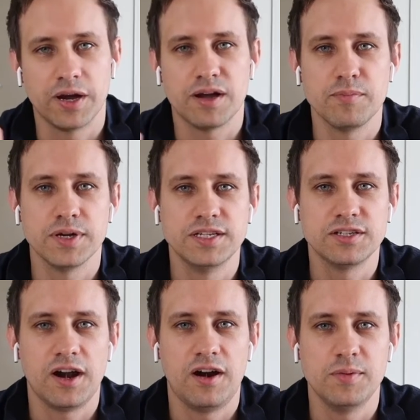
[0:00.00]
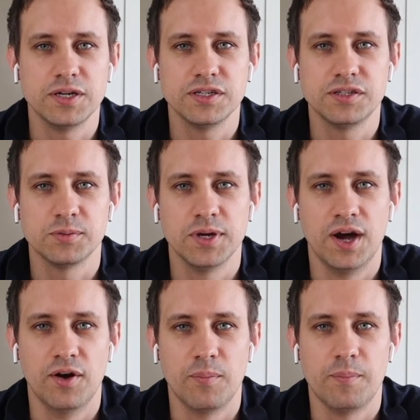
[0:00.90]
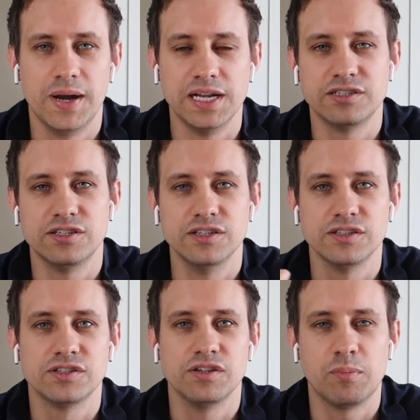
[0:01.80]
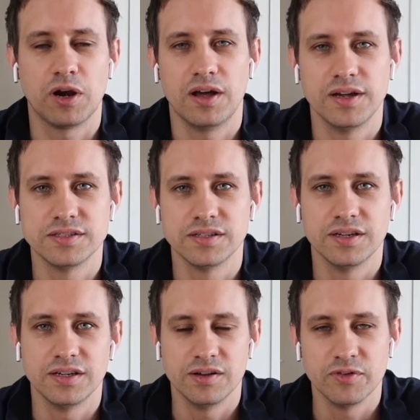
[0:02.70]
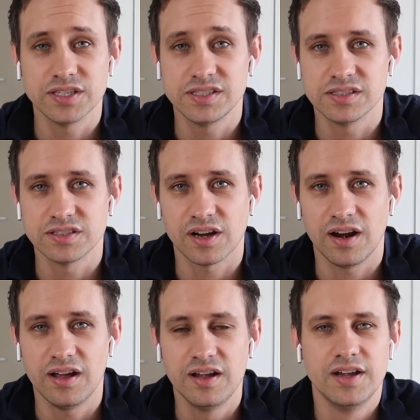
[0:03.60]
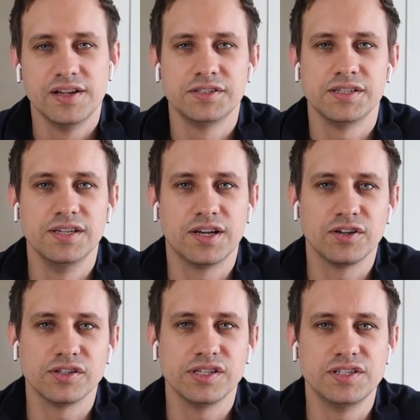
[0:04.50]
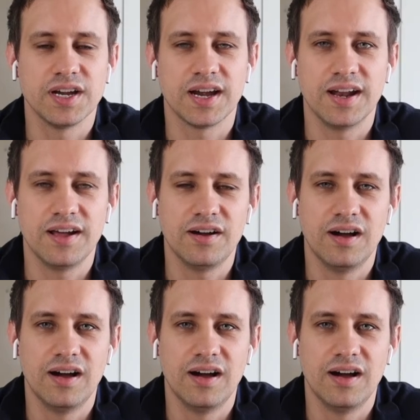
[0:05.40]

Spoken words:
My company, China Admissions, we help many students to apply to universities in China, so you can also check it out.